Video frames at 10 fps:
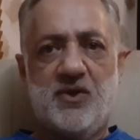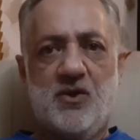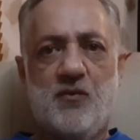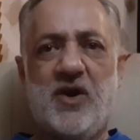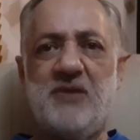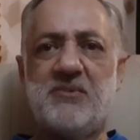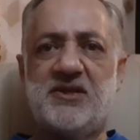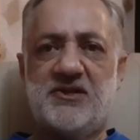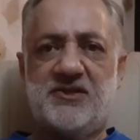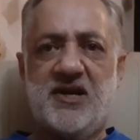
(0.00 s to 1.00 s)
While
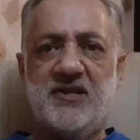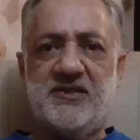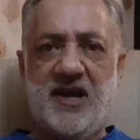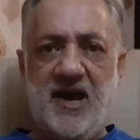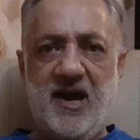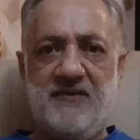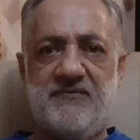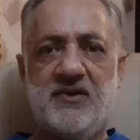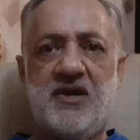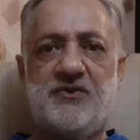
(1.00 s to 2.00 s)
madrasas have
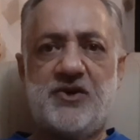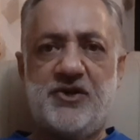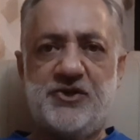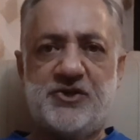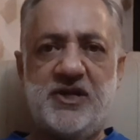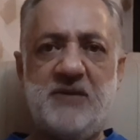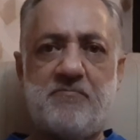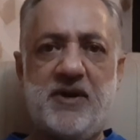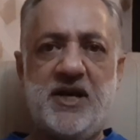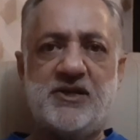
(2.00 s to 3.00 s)
traditionally
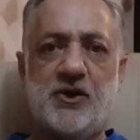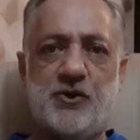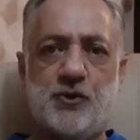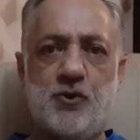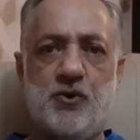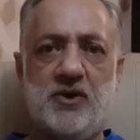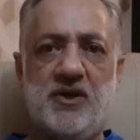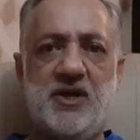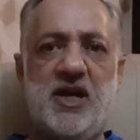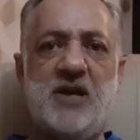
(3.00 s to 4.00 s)
played a role
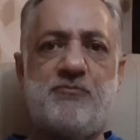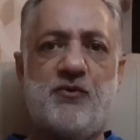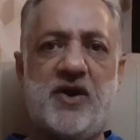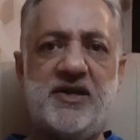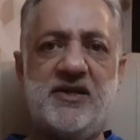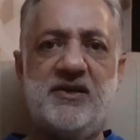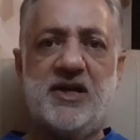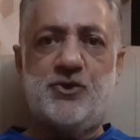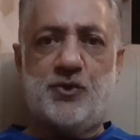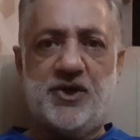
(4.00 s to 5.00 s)
in providing
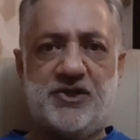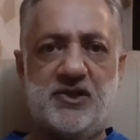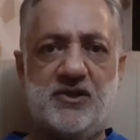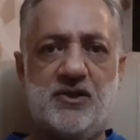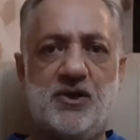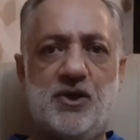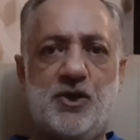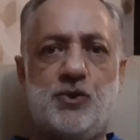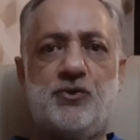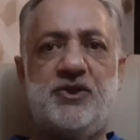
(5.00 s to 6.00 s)
education
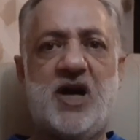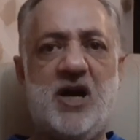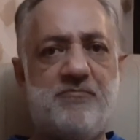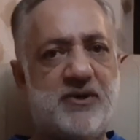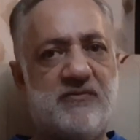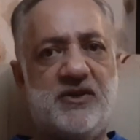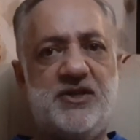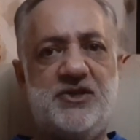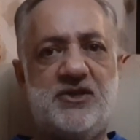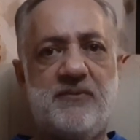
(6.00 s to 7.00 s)
to the unprivileged,